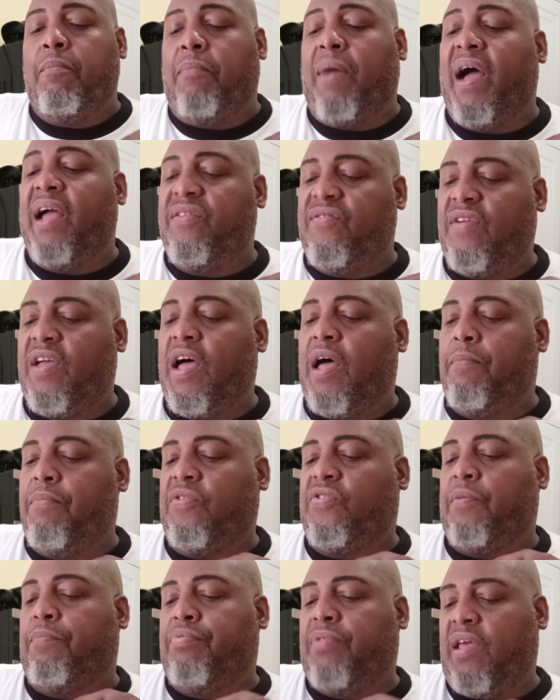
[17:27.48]
My job
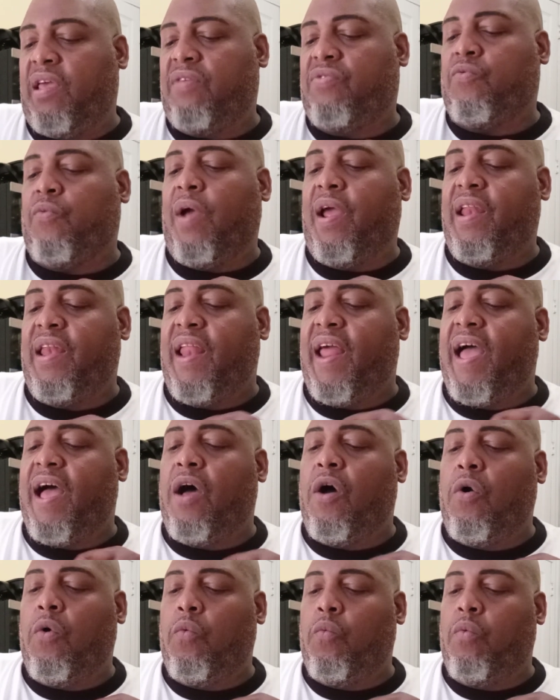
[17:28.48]
is a place right
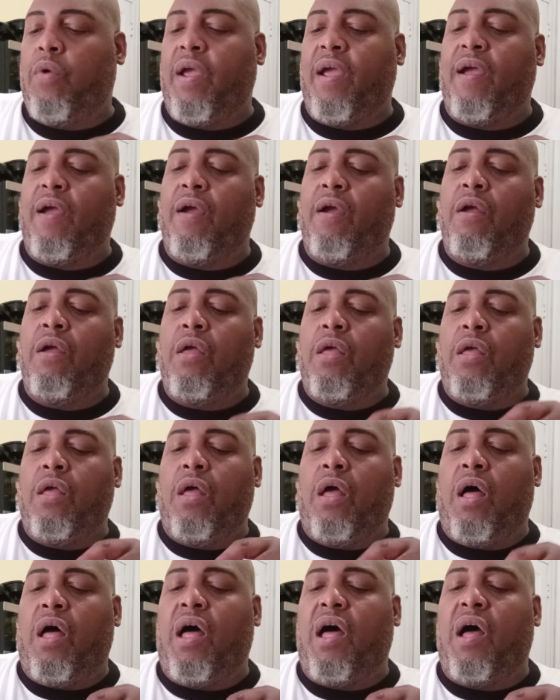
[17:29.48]
now where
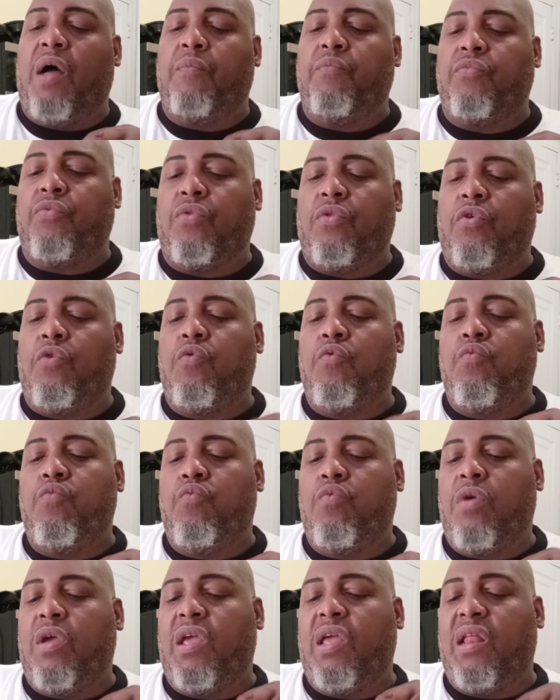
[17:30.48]
you
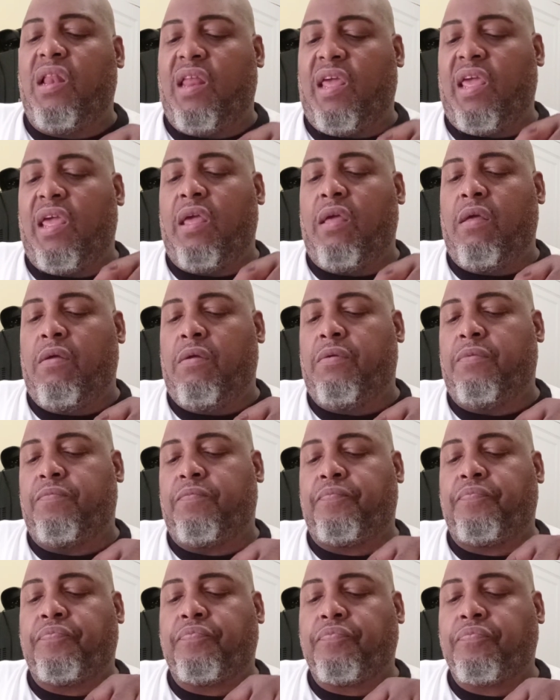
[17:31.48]
really
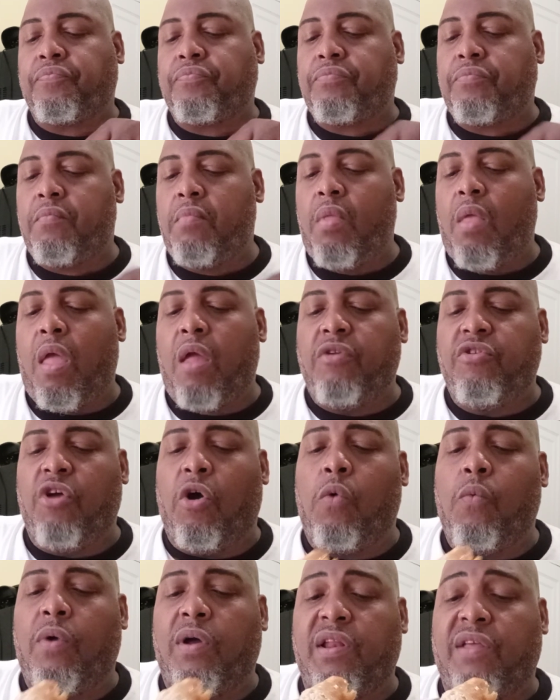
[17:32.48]

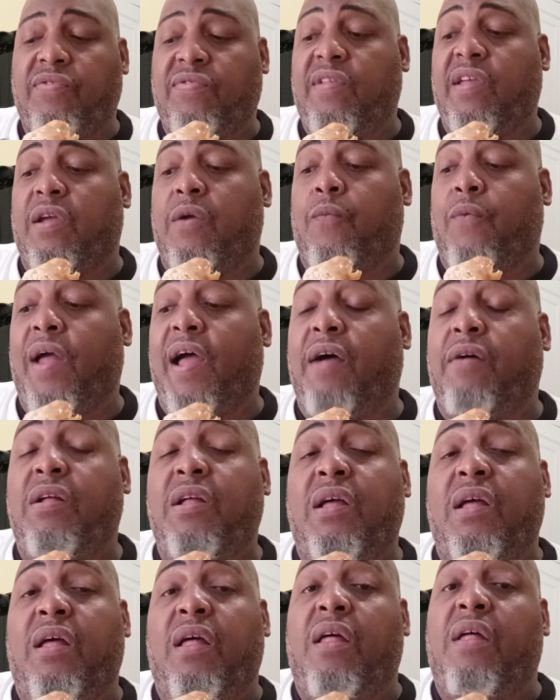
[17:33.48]
don't want to stick around.
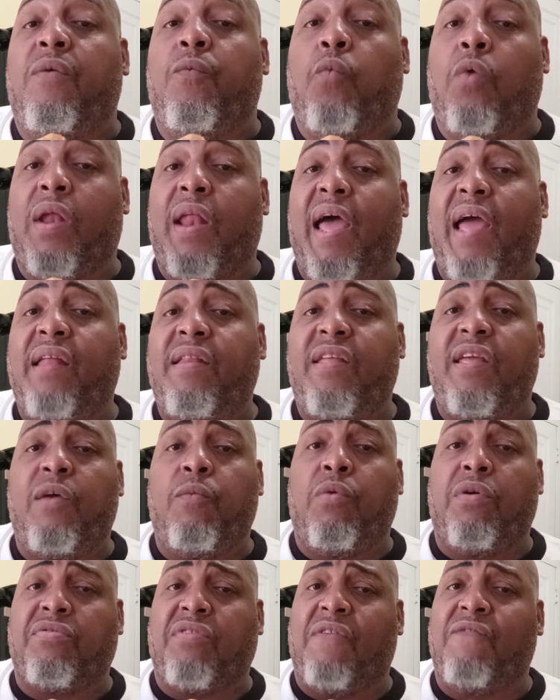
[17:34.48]
What I
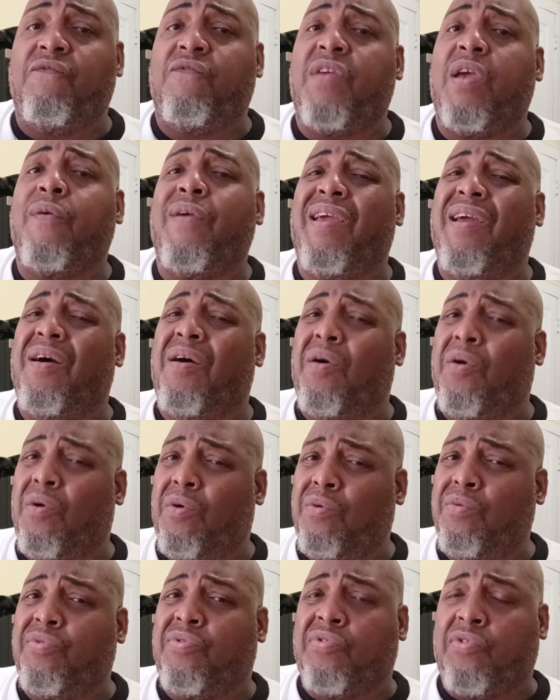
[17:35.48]
did was a very
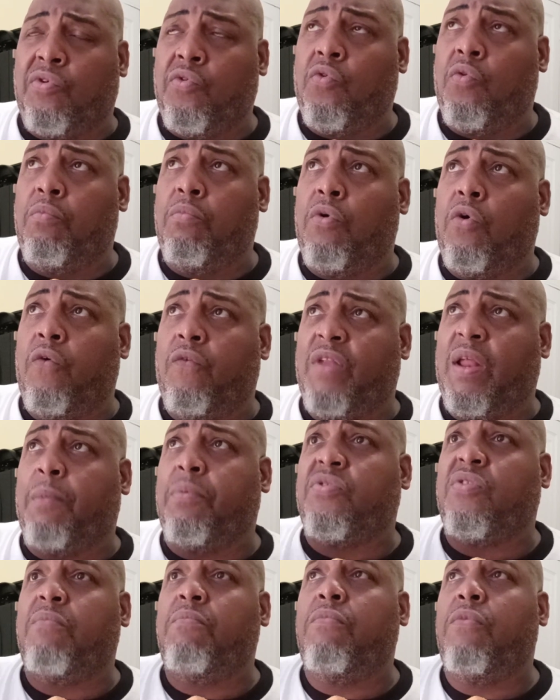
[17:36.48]
old school move. That
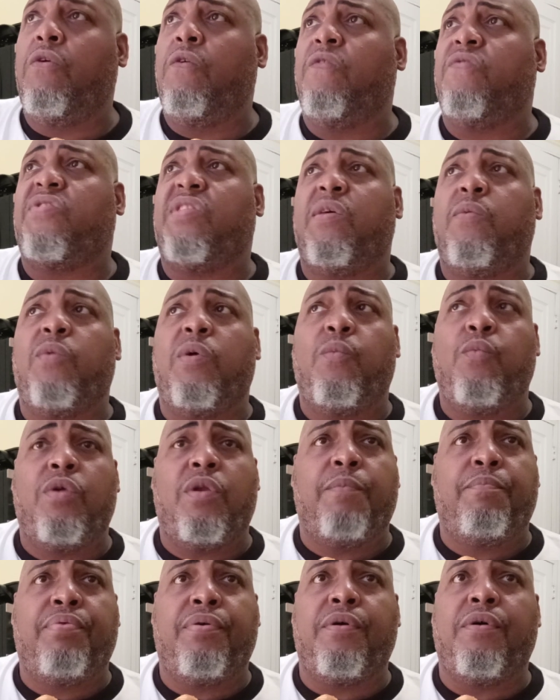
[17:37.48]
was a move someone
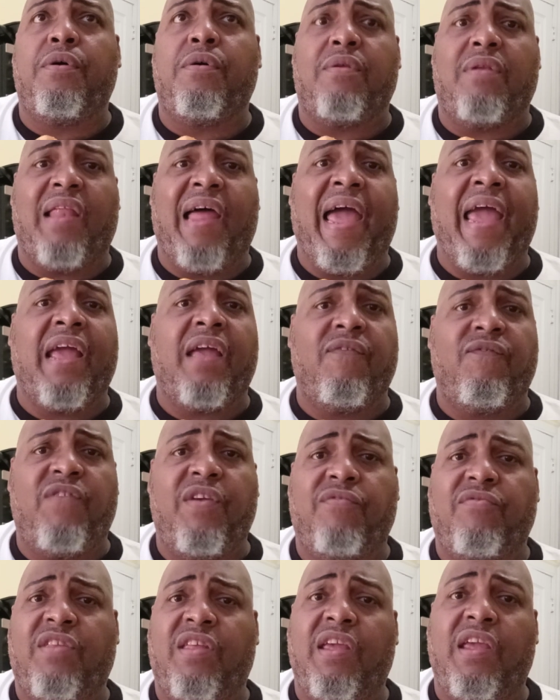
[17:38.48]
would have pulled like
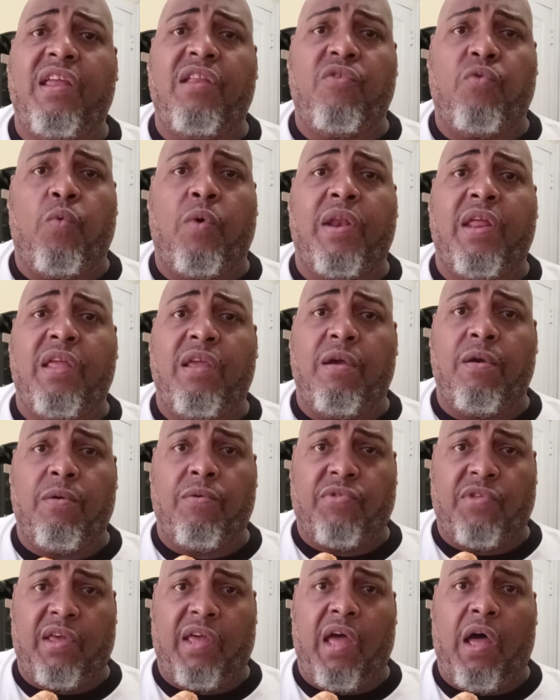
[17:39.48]
15, 20
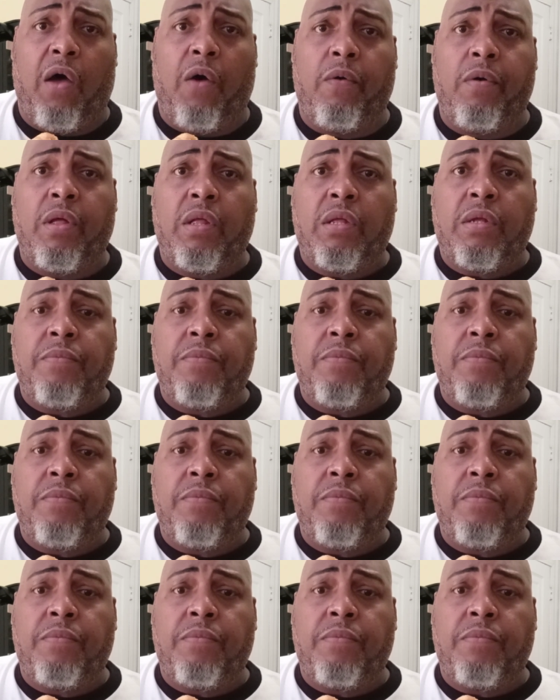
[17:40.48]
years ago.